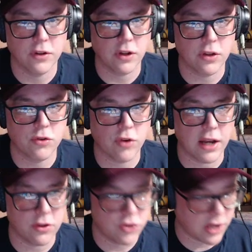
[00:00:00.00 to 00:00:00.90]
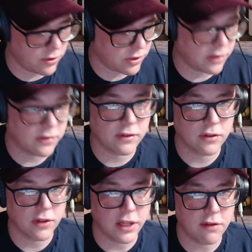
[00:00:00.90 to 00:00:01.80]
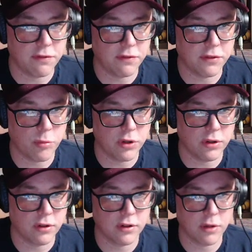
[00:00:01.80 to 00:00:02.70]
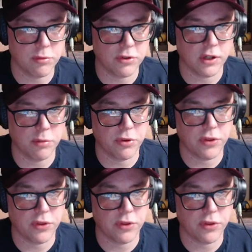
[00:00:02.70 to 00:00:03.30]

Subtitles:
trying to challenge us. Like if someone, I'm just gonna put that